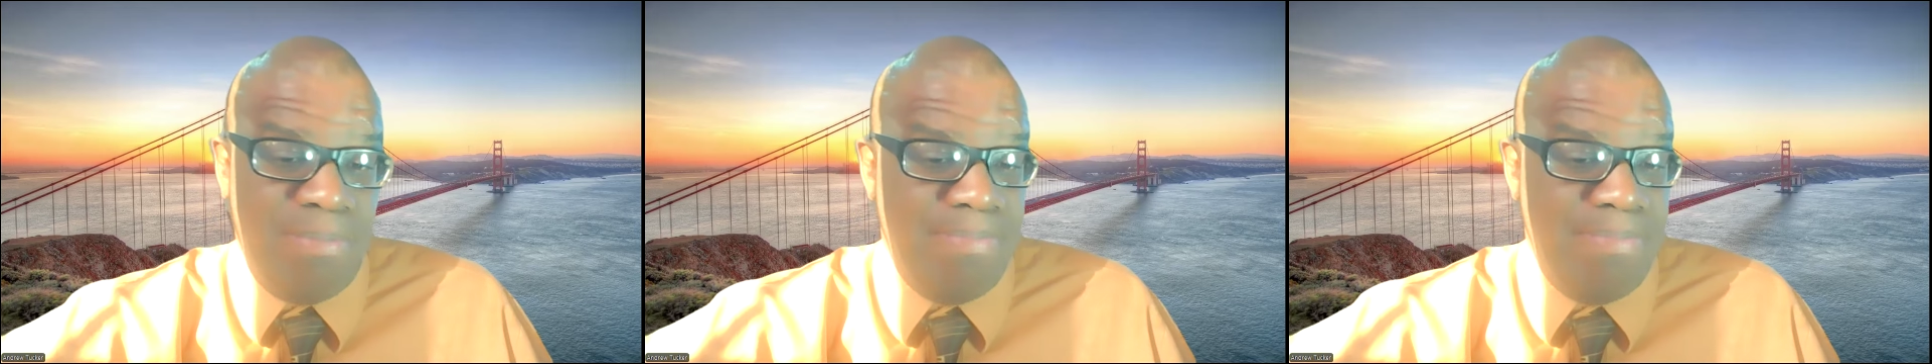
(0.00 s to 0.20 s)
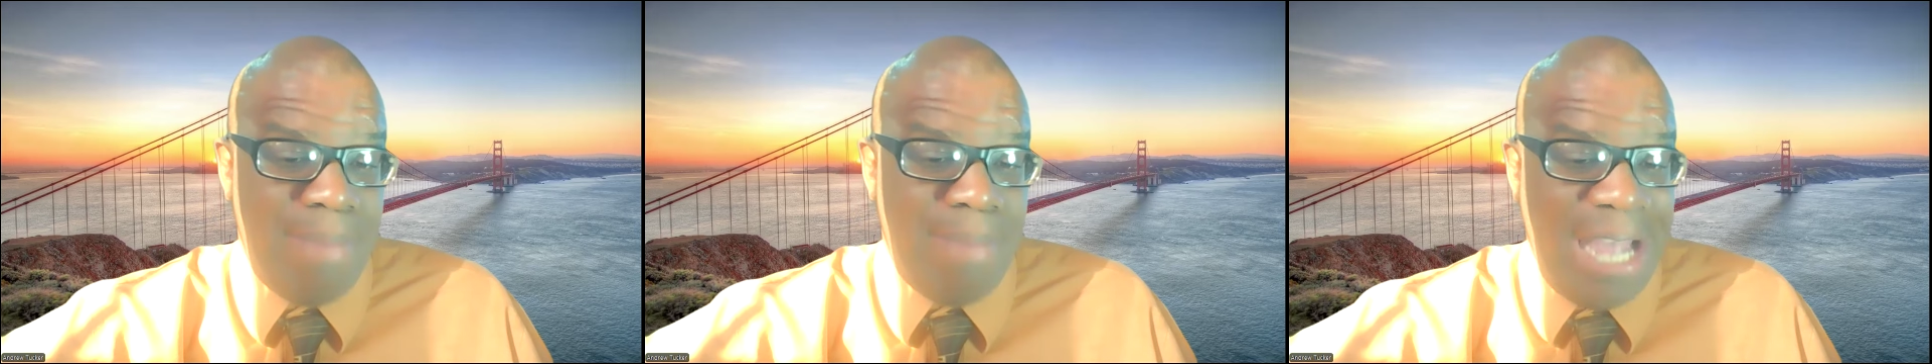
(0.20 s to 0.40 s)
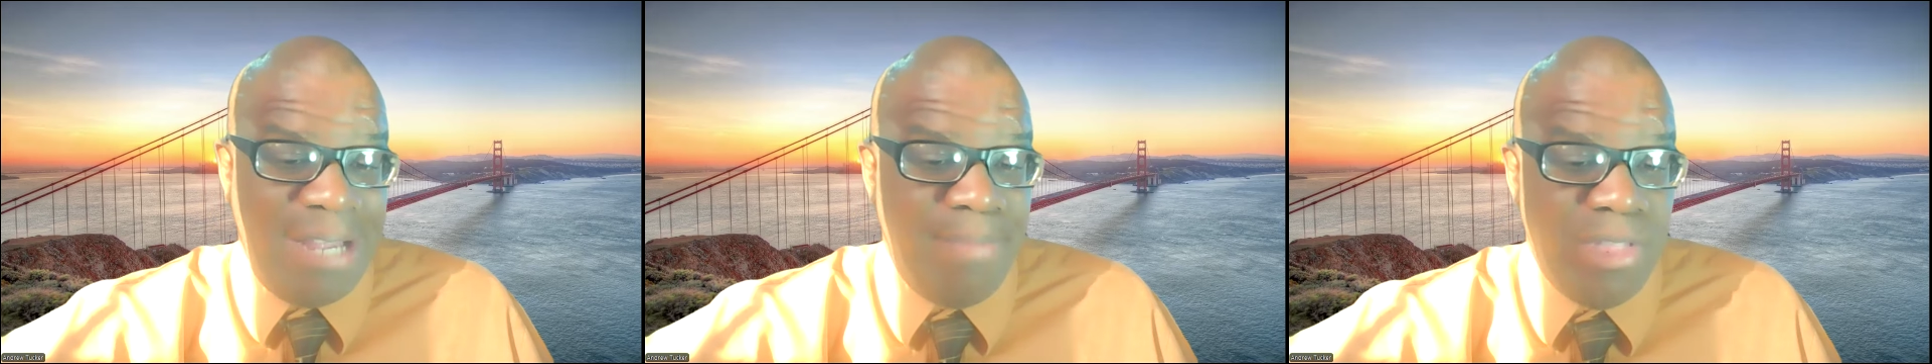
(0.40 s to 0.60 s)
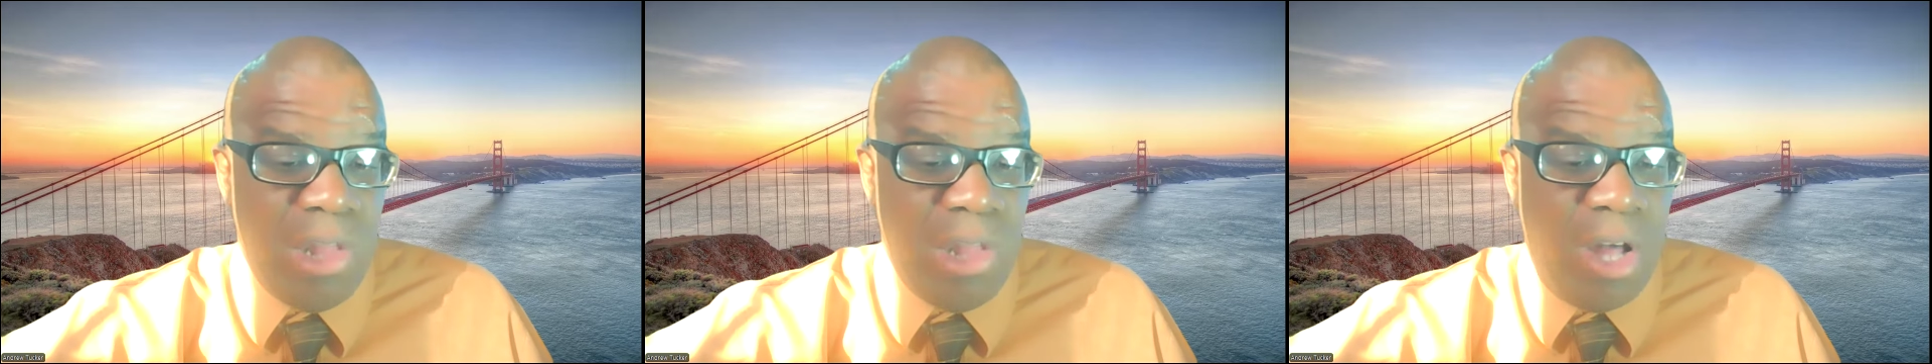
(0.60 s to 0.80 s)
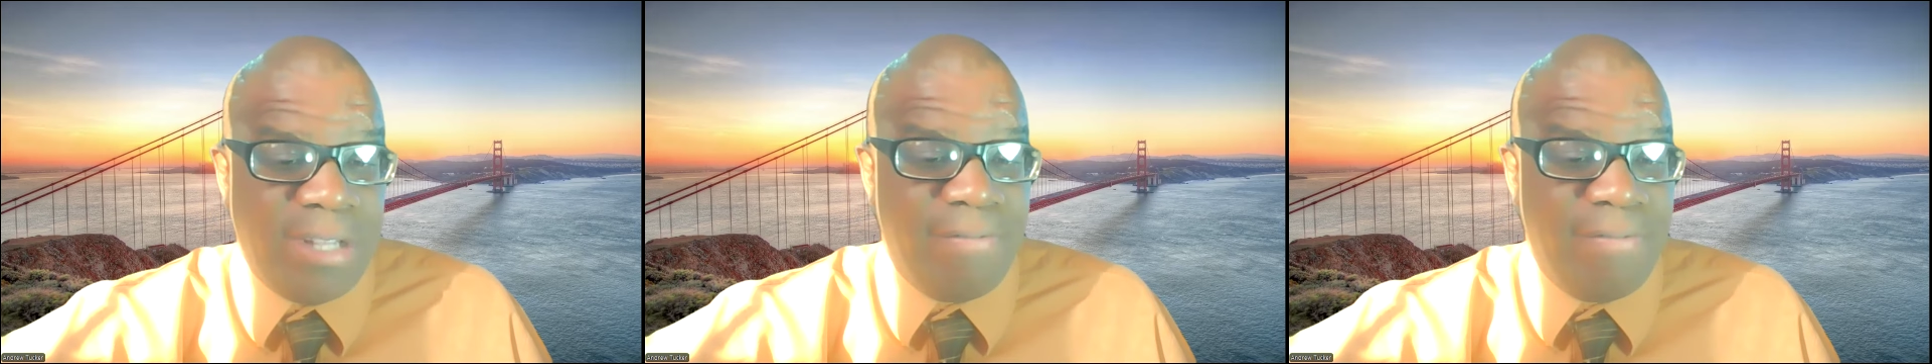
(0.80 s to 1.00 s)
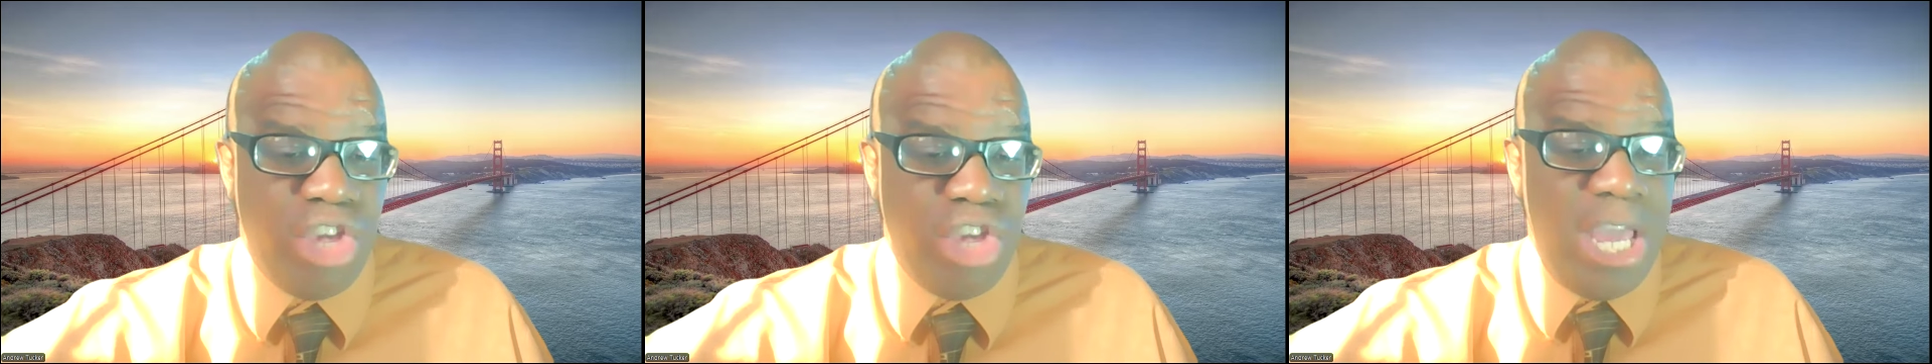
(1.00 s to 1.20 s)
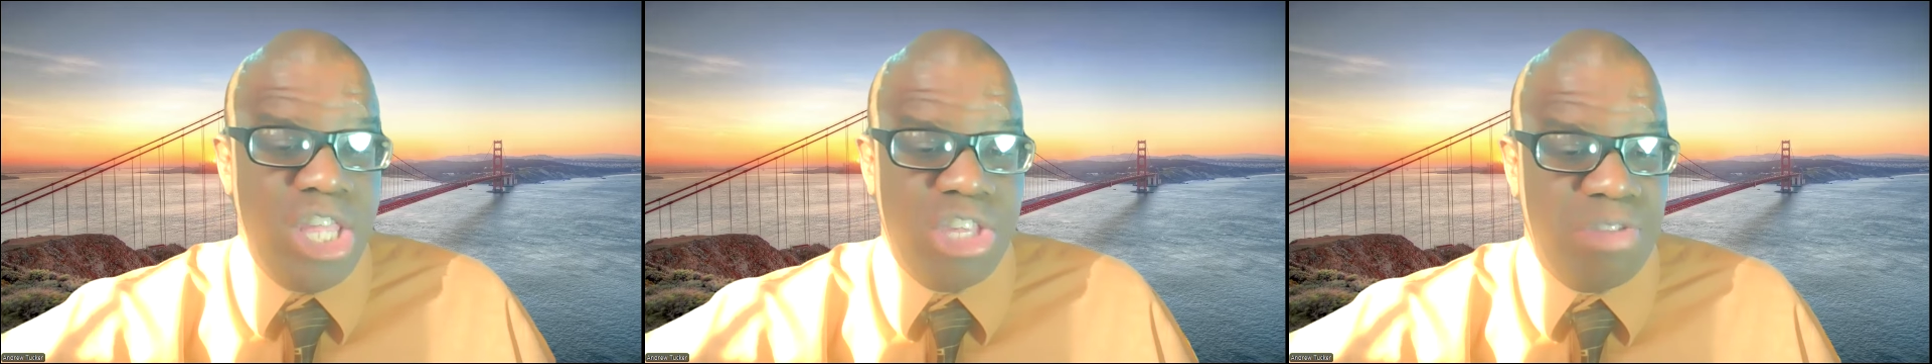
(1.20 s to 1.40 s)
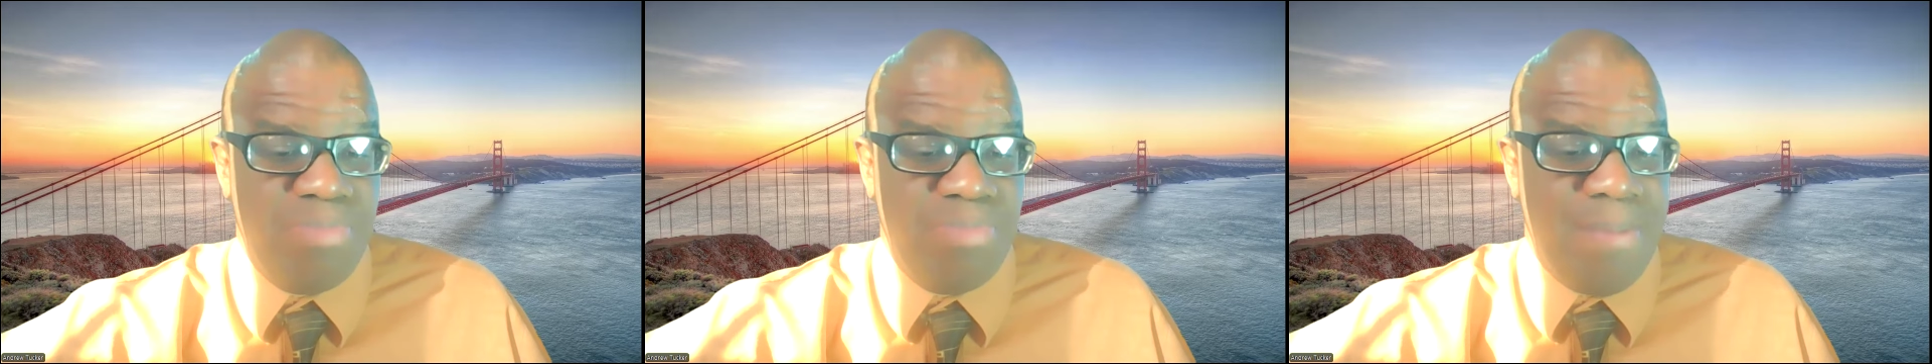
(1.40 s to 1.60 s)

might be the laws have changed.